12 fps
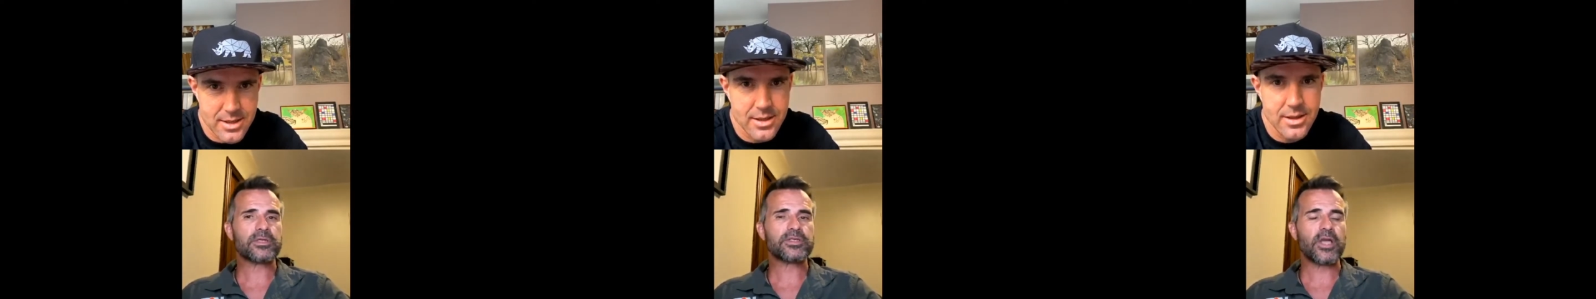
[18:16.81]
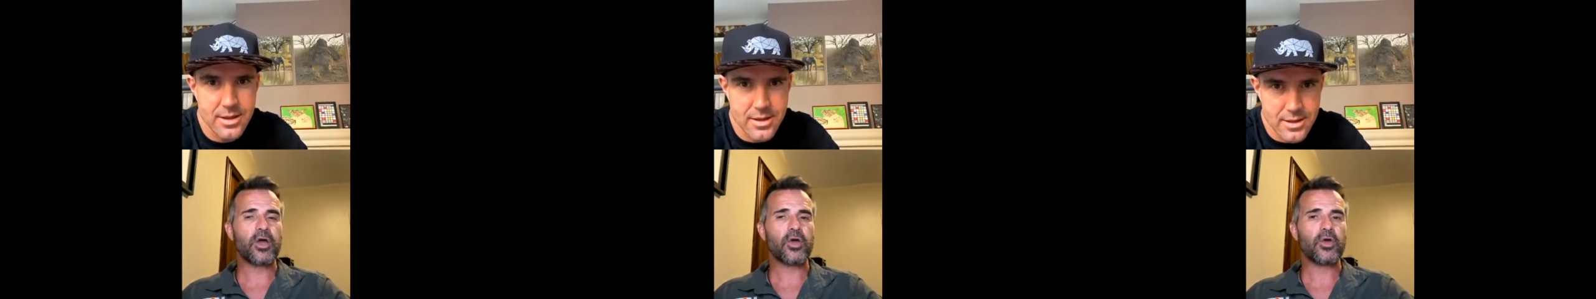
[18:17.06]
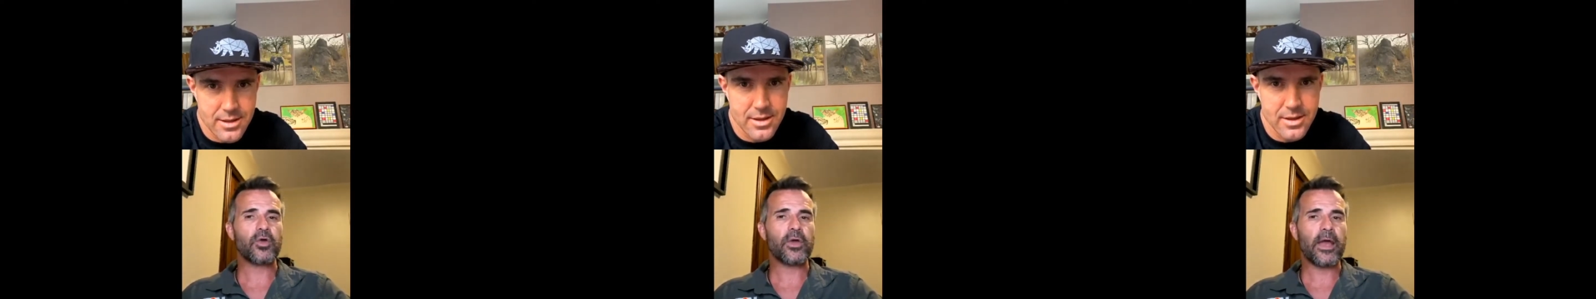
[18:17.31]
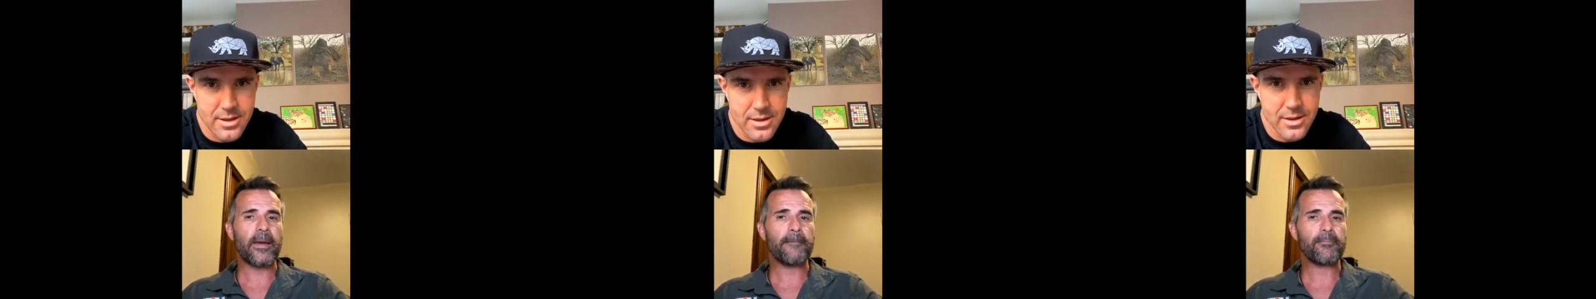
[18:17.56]
Speaker 1: So,
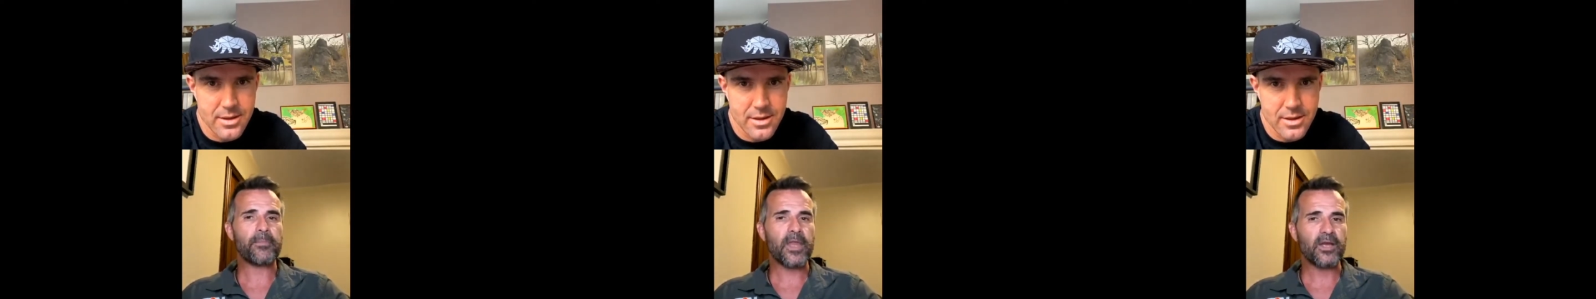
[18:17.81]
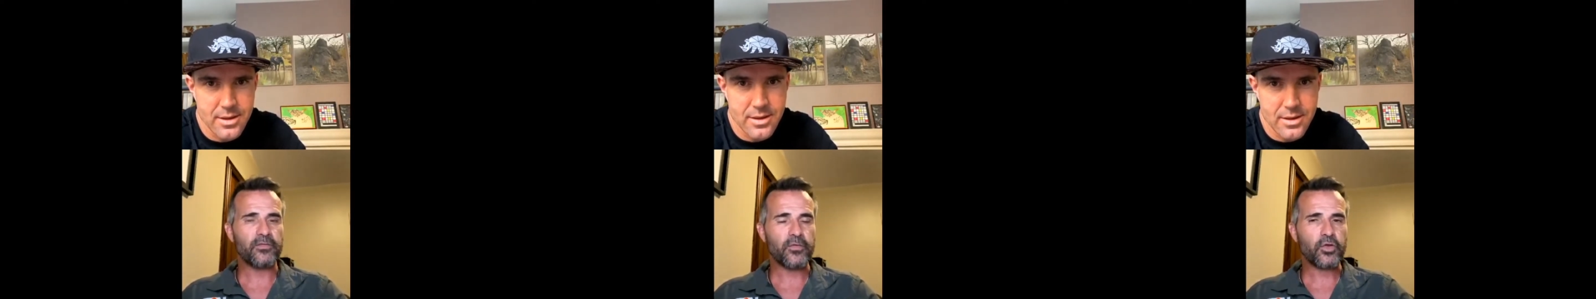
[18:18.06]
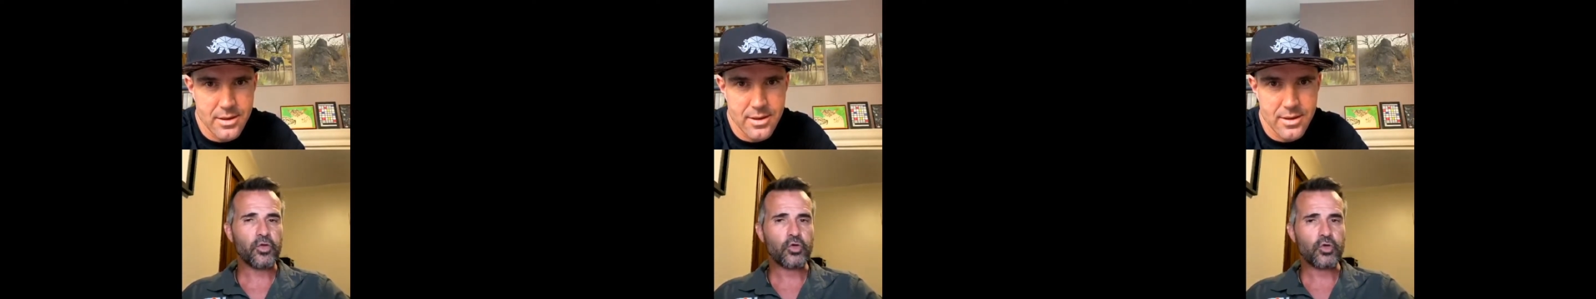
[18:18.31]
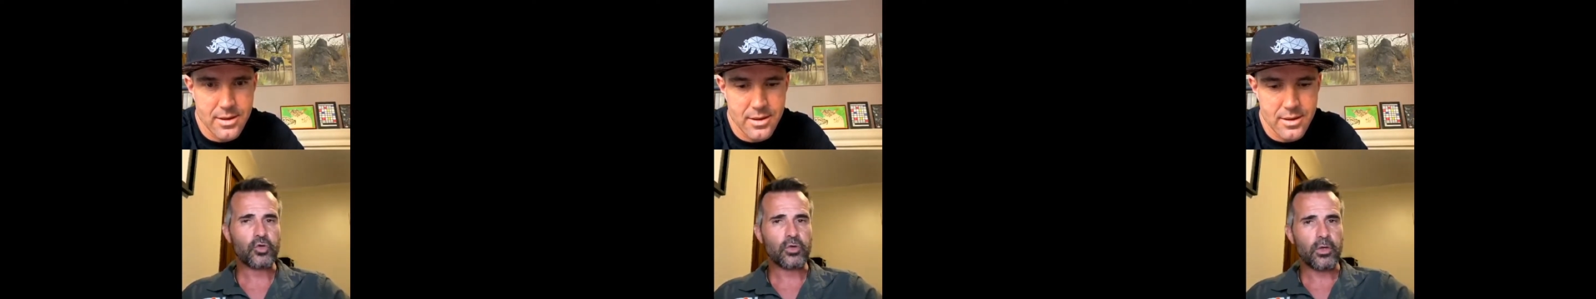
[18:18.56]
um, if
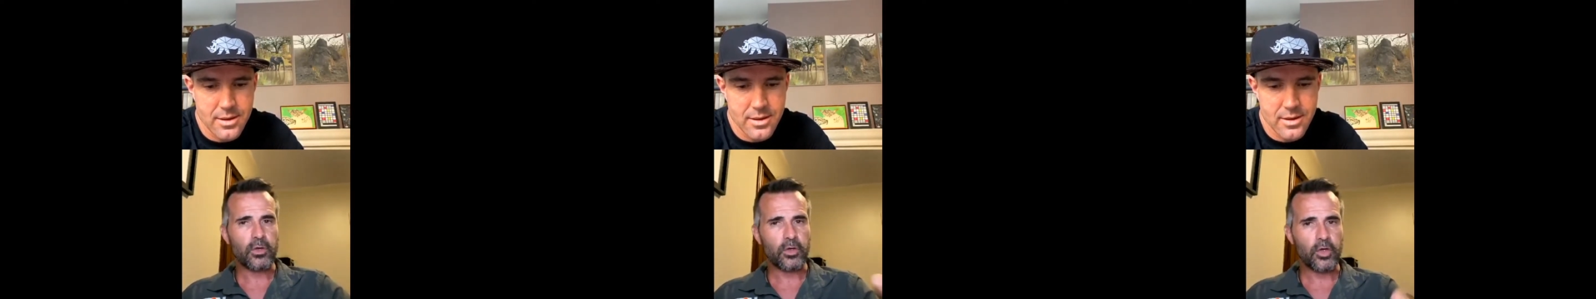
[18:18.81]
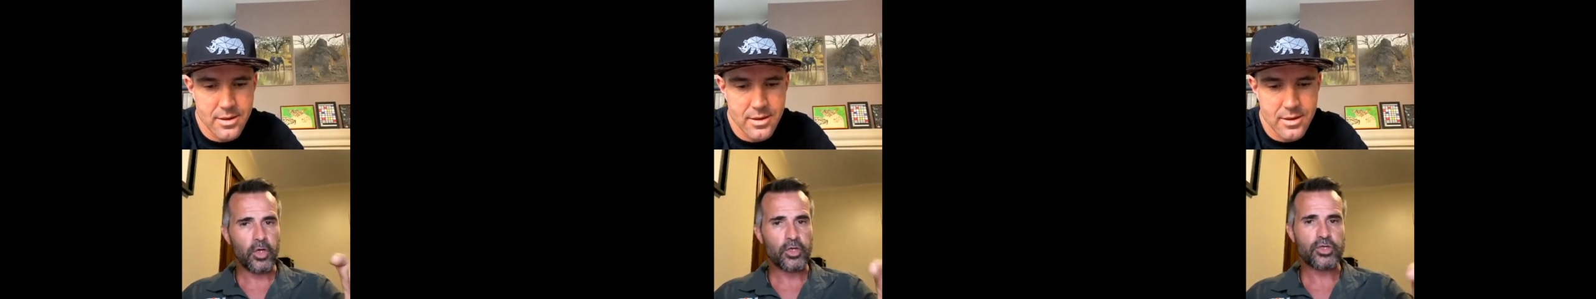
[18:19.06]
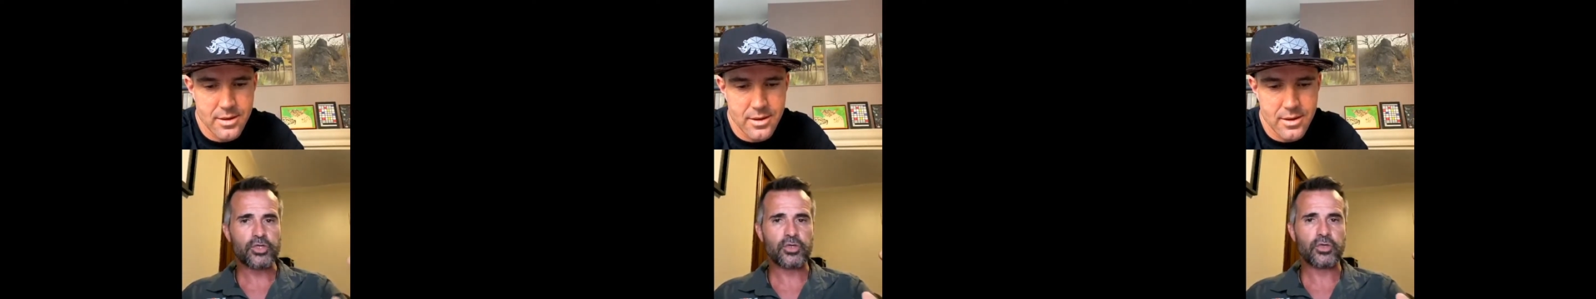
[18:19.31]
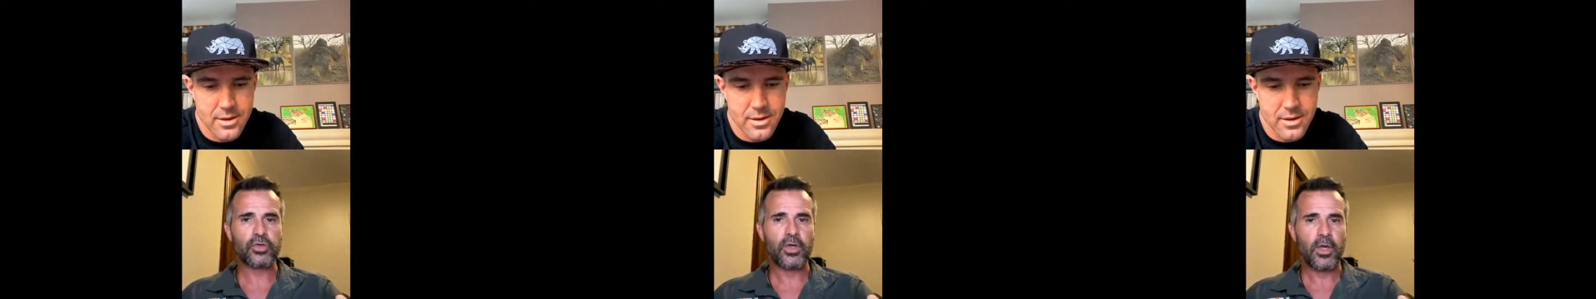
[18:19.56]
you learn to